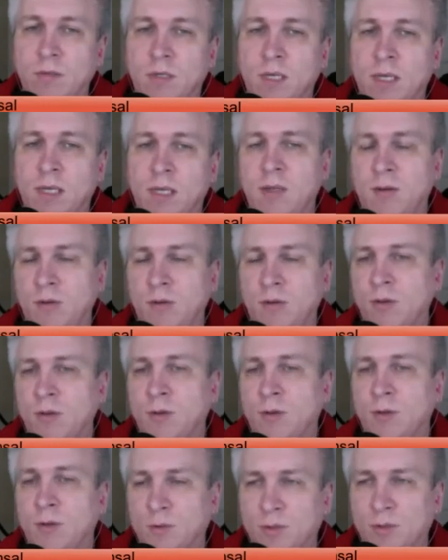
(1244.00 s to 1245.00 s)
And you're going
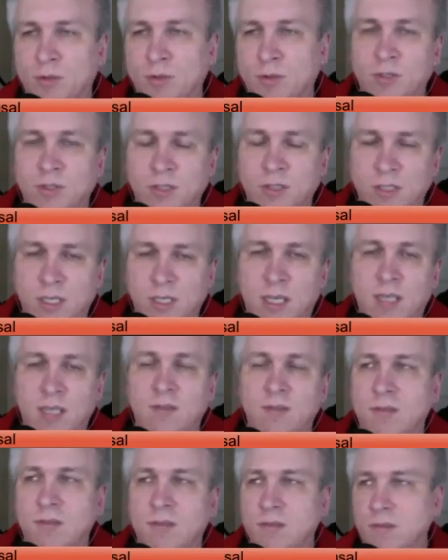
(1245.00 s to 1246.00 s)
to do assertions
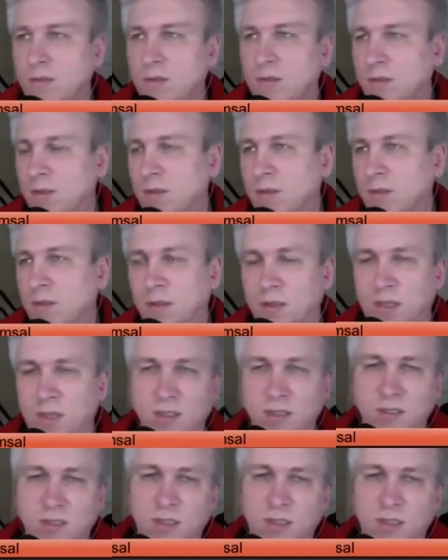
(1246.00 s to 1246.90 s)
against things